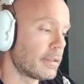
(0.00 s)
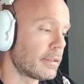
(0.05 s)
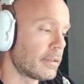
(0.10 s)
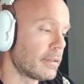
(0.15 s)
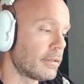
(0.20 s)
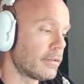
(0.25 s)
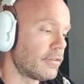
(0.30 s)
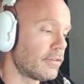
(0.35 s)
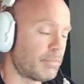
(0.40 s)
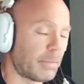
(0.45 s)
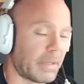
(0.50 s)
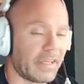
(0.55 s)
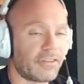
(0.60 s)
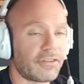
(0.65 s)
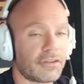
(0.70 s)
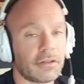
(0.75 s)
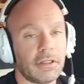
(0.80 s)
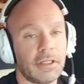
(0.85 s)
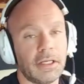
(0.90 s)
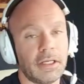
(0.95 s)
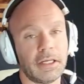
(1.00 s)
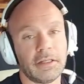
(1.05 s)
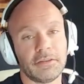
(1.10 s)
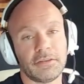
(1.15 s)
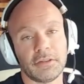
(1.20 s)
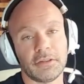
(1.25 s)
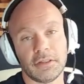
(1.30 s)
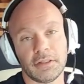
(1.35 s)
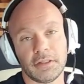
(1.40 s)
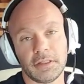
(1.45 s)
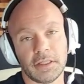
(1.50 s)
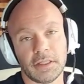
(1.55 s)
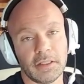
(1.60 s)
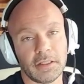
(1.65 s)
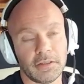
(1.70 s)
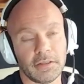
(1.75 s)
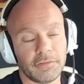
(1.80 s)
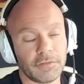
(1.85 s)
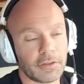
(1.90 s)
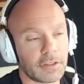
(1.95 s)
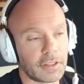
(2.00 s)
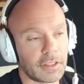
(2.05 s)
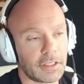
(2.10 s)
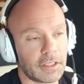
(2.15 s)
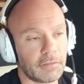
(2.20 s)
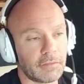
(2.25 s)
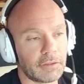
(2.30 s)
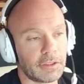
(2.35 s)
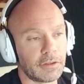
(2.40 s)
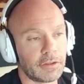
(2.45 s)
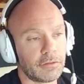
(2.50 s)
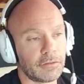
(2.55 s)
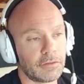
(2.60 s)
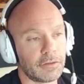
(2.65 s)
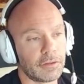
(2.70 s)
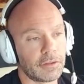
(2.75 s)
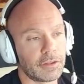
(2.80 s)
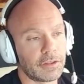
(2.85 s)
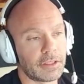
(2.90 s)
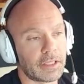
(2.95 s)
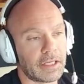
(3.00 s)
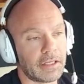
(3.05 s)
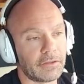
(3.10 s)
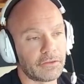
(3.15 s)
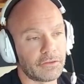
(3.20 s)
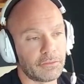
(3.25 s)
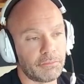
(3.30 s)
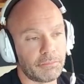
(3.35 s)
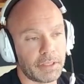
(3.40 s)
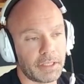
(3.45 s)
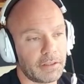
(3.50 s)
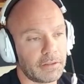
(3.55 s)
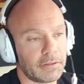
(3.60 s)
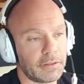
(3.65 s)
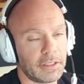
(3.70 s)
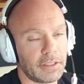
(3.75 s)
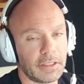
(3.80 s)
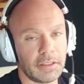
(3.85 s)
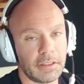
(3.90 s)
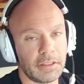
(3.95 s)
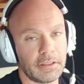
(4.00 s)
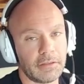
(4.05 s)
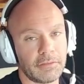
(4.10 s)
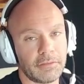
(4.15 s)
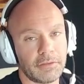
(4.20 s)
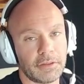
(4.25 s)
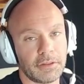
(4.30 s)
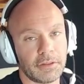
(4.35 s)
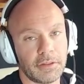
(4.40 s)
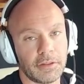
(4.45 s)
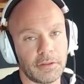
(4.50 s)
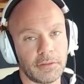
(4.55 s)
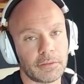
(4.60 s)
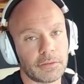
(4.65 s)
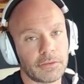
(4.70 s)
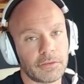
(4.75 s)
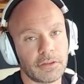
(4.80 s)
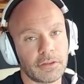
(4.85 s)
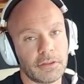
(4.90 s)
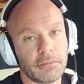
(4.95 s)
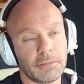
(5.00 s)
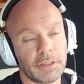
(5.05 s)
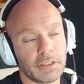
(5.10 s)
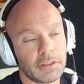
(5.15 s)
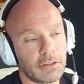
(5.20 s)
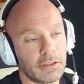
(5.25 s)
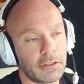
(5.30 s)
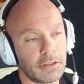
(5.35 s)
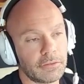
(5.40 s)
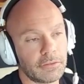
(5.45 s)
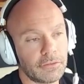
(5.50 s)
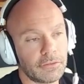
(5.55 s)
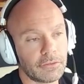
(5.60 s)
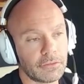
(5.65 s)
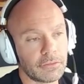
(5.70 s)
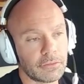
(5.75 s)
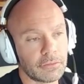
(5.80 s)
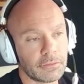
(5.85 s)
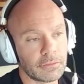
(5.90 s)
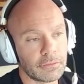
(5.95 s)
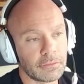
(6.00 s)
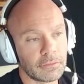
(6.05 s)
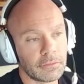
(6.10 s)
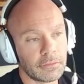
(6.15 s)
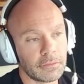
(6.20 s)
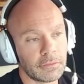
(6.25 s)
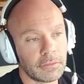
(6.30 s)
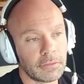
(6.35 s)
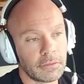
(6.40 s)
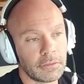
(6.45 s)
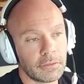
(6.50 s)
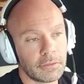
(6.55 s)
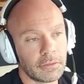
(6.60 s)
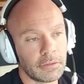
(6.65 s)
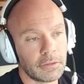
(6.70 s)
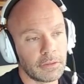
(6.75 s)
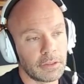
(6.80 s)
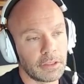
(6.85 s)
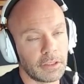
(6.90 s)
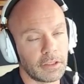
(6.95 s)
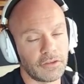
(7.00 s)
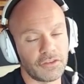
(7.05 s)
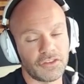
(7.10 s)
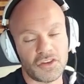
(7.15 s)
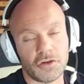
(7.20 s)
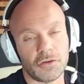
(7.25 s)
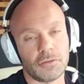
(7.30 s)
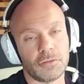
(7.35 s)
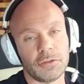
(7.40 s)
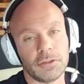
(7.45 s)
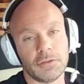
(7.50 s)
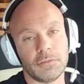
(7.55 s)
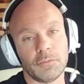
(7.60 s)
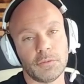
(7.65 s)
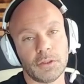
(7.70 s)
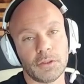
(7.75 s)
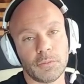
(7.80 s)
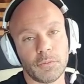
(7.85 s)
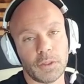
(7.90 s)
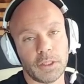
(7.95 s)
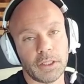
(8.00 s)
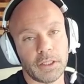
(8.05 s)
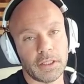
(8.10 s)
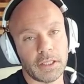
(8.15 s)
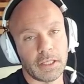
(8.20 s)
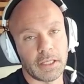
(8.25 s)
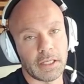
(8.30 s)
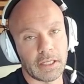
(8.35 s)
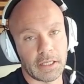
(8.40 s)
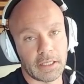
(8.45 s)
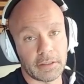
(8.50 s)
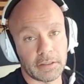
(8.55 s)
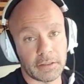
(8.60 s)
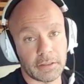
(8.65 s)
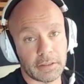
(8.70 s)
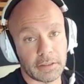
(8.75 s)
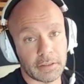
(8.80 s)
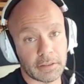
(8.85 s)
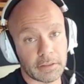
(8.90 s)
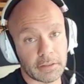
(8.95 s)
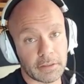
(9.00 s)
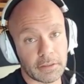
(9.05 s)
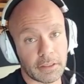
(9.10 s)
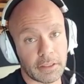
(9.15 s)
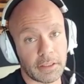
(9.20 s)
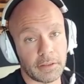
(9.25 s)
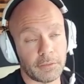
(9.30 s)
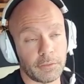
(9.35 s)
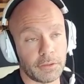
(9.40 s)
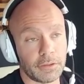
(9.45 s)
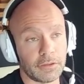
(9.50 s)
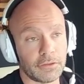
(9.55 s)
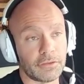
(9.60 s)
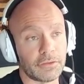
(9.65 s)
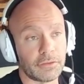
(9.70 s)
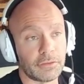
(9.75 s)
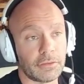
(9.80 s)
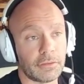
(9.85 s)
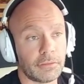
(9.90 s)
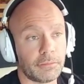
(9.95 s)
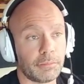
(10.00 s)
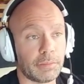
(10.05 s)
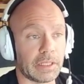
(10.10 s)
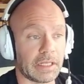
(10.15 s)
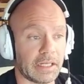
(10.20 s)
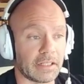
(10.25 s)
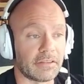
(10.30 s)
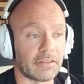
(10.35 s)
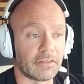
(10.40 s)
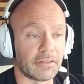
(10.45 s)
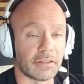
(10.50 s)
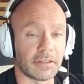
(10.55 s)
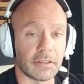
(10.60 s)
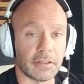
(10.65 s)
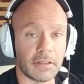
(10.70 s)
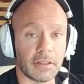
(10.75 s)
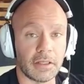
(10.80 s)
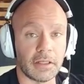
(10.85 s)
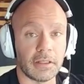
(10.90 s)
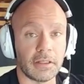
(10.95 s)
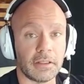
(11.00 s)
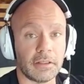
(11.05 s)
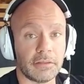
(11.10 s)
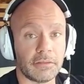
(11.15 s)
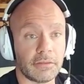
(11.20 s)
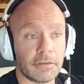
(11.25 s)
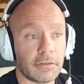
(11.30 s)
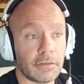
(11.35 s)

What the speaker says: specialize in the deadlift, they're going to have an over 1,000-pound deadlift, and no one's going to be close. And there's only one way they got there, and that was practicing the deadlift.